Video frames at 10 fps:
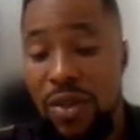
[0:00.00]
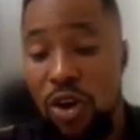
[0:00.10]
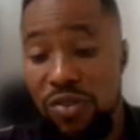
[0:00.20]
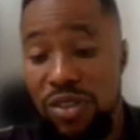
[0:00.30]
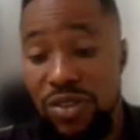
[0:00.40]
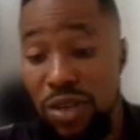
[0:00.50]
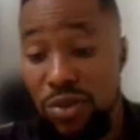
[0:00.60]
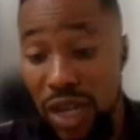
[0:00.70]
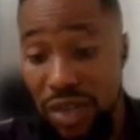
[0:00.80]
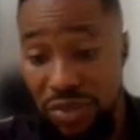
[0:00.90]
of a
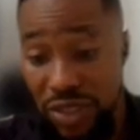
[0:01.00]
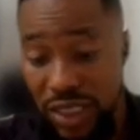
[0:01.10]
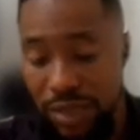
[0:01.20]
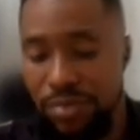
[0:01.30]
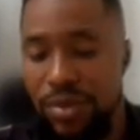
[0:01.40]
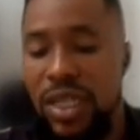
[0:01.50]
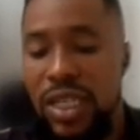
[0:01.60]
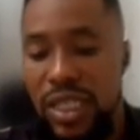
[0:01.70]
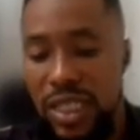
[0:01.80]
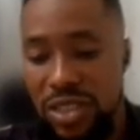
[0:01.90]
regular rhythm
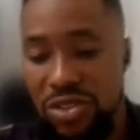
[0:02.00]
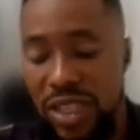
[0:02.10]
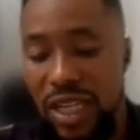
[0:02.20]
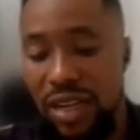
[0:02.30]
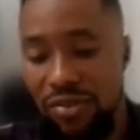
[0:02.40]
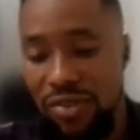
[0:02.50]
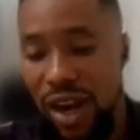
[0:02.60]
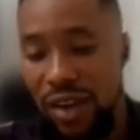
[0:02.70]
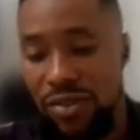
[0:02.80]
is greater than 5,